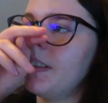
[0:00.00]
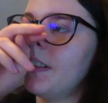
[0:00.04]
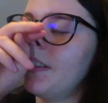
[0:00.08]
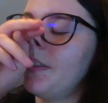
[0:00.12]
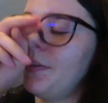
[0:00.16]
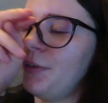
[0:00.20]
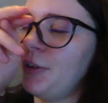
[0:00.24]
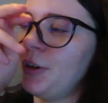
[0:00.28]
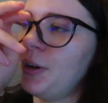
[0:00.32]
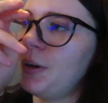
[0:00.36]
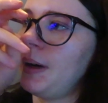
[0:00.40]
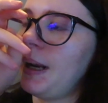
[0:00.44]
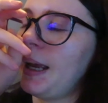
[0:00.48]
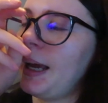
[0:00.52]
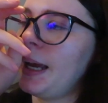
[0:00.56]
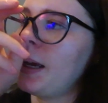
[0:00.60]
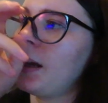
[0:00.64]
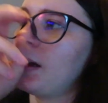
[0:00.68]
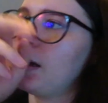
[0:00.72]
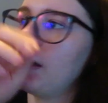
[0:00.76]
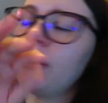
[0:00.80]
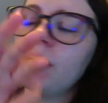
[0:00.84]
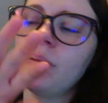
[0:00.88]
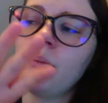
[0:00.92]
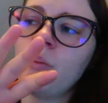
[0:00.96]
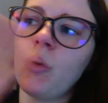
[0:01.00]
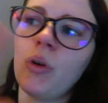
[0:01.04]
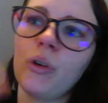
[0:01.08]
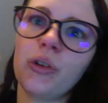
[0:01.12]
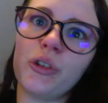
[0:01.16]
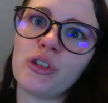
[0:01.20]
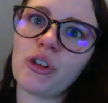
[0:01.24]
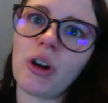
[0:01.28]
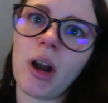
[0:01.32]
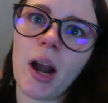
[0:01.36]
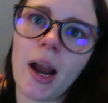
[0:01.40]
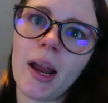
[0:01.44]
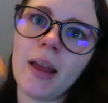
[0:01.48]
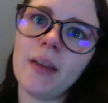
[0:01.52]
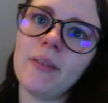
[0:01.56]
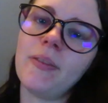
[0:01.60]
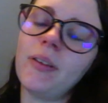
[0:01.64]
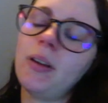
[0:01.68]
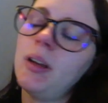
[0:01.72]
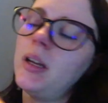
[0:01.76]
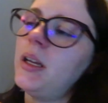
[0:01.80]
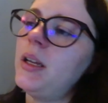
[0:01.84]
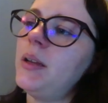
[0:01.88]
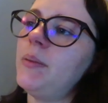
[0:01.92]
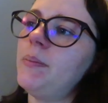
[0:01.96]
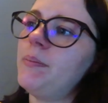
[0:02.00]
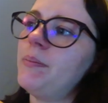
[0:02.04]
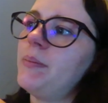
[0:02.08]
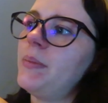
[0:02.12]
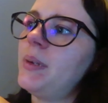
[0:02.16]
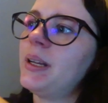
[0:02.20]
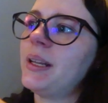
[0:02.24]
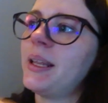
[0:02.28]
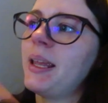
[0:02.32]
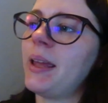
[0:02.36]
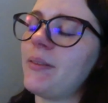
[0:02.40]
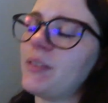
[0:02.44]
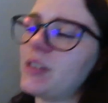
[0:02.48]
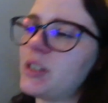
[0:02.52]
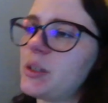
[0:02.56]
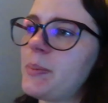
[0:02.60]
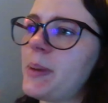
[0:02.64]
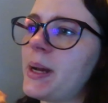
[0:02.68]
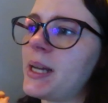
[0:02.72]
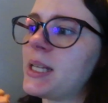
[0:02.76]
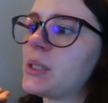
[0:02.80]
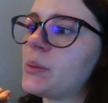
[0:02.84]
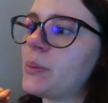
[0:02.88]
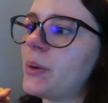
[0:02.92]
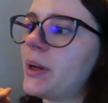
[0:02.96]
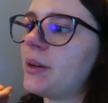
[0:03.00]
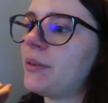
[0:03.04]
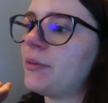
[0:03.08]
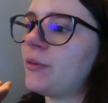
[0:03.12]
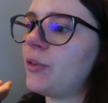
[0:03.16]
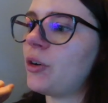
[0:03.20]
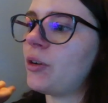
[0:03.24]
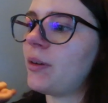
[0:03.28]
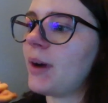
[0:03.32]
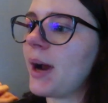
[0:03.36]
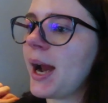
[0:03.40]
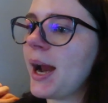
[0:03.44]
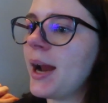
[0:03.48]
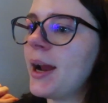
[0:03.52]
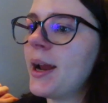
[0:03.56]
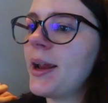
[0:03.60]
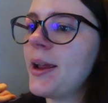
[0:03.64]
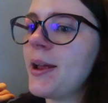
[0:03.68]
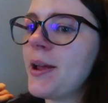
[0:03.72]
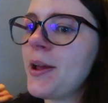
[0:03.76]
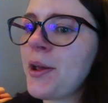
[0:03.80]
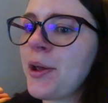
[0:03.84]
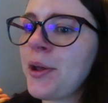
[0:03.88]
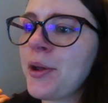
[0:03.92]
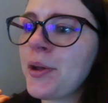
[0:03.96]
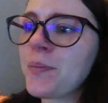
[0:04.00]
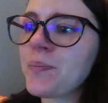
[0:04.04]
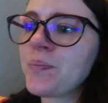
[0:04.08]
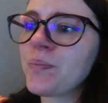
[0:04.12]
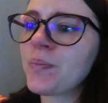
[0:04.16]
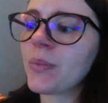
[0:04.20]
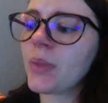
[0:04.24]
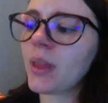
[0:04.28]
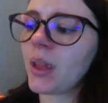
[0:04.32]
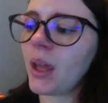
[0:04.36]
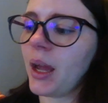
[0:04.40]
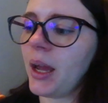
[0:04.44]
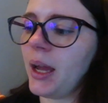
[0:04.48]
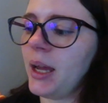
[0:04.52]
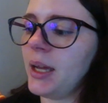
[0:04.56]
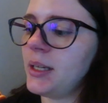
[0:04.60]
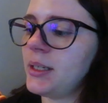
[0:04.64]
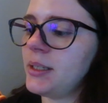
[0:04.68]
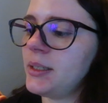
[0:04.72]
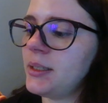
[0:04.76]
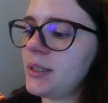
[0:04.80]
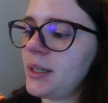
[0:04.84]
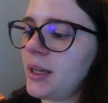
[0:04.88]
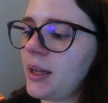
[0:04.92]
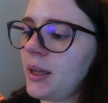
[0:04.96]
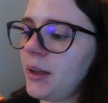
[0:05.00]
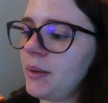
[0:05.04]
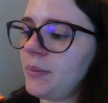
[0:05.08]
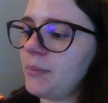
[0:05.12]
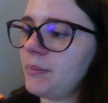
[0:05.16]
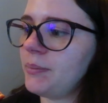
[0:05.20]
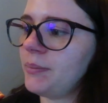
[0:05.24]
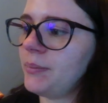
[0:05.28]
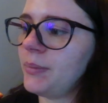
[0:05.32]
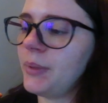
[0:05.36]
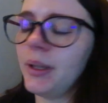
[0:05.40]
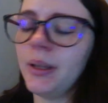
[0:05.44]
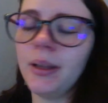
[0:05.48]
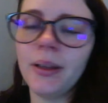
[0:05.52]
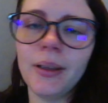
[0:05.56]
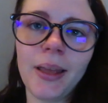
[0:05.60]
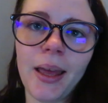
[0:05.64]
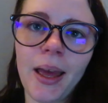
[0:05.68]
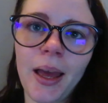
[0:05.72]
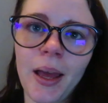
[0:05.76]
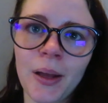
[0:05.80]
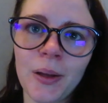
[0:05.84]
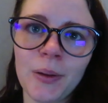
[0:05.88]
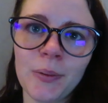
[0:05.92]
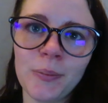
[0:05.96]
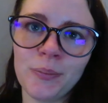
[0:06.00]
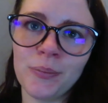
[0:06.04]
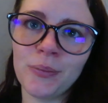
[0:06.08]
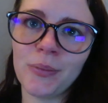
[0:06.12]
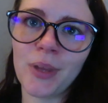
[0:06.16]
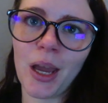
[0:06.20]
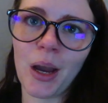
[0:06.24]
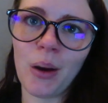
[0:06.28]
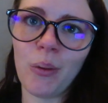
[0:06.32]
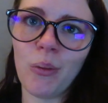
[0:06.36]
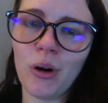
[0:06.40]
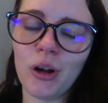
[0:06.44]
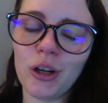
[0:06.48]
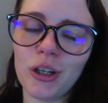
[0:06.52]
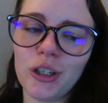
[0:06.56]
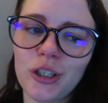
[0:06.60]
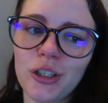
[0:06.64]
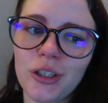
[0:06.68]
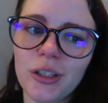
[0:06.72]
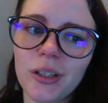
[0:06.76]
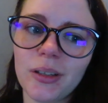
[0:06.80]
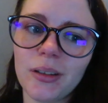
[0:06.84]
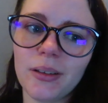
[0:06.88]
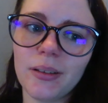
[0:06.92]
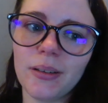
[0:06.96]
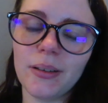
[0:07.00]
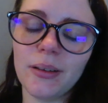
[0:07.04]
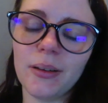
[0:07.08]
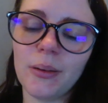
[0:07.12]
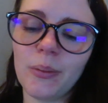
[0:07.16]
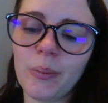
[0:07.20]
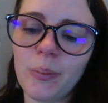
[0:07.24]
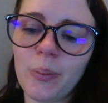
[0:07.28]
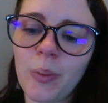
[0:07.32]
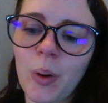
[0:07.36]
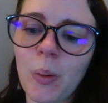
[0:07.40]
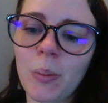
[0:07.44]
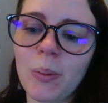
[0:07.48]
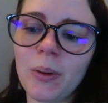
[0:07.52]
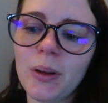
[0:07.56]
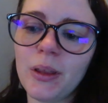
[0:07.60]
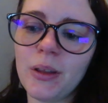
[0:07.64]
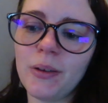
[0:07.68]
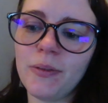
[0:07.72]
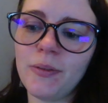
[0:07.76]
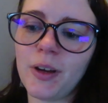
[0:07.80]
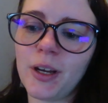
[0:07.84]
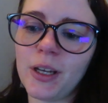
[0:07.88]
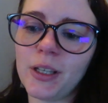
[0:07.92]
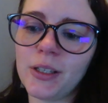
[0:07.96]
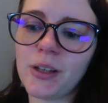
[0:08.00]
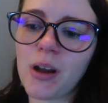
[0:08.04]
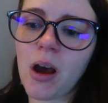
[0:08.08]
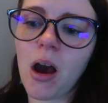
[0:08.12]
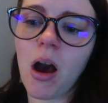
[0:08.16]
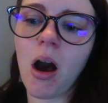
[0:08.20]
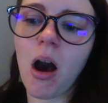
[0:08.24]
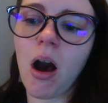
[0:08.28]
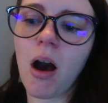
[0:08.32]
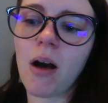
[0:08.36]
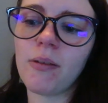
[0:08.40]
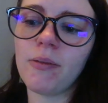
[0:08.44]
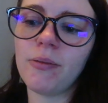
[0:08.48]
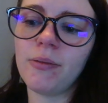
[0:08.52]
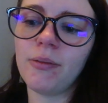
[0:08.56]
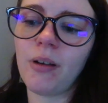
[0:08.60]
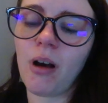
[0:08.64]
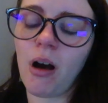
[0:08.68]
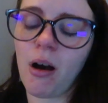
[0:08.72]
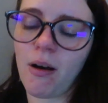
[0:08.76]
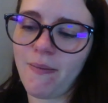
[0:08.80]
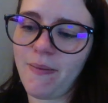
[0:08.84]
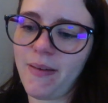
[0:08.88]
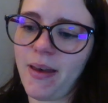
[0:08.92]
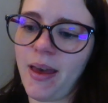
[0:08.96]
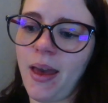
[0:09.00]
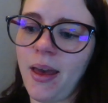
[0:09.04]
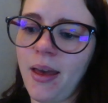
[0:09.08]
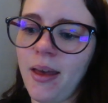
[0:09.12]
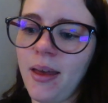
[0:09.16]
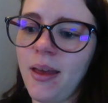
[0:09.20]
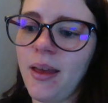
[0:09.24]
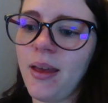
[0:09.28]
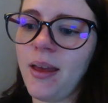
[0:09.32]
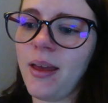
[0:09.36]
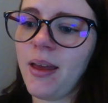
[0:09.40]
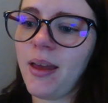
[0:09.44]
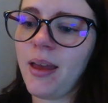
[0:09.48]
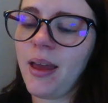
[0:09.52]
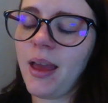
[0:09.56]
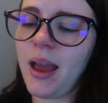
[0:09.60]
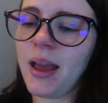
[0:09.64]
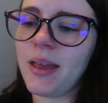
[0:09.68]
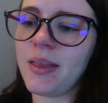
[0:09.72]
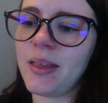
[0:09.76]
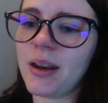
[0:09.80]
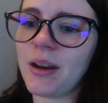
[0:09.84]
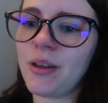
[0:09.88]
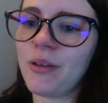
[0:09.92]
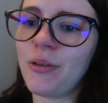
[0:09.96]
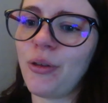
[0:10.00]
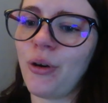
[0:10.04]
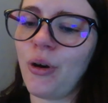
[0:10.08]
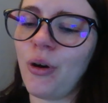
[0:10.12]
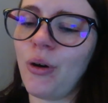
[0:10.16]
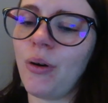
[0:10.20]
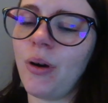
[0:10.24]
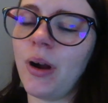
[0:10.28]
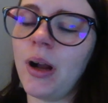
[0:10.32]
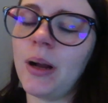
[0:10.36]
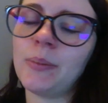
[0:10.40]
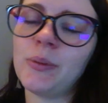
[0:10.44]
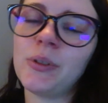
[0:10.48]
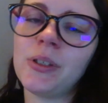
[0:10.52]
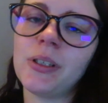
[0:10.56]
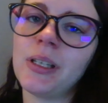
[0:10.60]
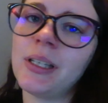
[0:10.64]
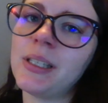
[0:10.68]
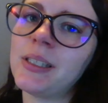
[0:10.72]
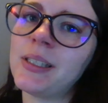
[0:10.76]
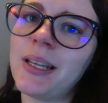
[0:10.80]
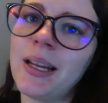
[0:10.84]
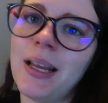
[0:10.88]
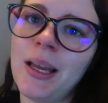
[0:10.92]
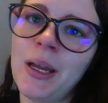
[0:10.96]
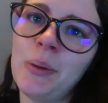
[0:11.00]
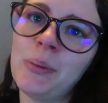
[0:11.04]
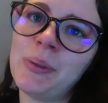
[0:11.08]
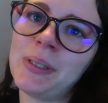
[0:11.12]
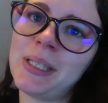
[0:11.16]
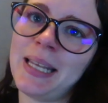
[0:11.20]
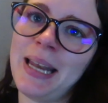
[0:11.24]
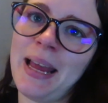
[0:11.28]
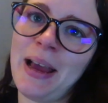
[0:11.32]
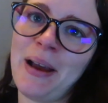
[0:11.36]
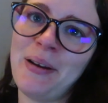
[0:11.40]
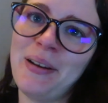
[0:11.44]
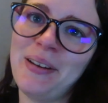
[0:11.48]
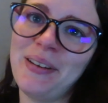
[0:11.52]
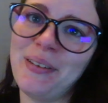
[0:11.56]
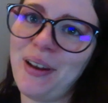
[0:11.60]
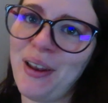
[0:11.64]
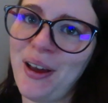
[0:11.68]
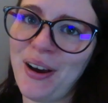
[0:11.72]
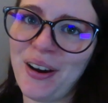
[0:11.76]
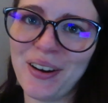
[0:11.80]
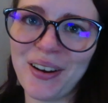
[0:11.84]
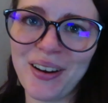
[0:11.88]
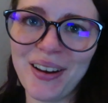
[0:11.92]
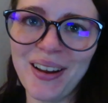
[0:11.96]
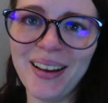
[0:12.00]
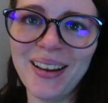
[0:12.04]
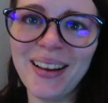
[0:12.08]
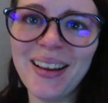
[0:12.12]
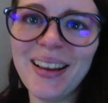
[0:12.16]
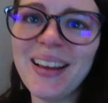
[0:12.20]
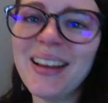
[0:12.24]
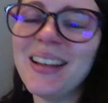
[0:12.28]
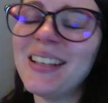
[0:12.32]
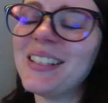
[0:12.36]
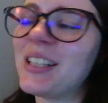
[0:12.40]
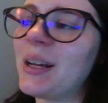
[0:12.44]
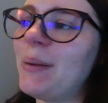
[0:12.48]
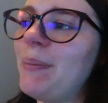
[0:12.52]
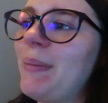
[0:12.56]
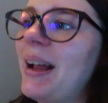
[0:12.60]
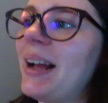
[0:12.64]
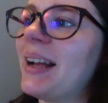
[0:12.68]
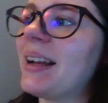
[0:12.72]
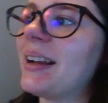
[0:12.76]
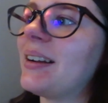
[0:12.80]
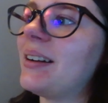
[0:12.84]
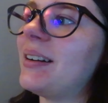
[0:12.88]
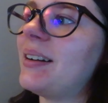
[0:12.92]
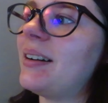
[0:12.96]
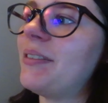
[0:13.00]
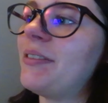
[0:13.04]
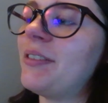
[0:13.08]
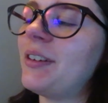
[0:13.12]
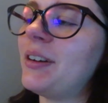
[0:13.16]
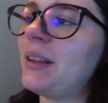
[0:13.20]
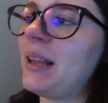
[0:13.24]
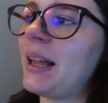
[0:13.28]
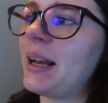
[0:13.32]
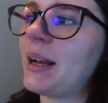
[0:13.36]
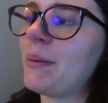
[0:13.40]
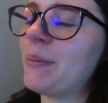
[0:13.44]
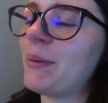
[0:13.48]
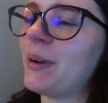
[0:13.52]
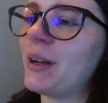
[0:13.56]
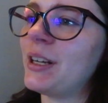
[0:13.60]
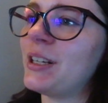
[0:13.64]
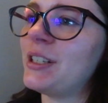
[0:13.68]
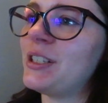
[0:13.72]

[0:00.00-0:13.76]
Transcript: through like OneDrive, and gave us a password for it. And yeah, I watched probably the first half of it, and then I thought it was an hour long, so I'm like, I feel like I'm going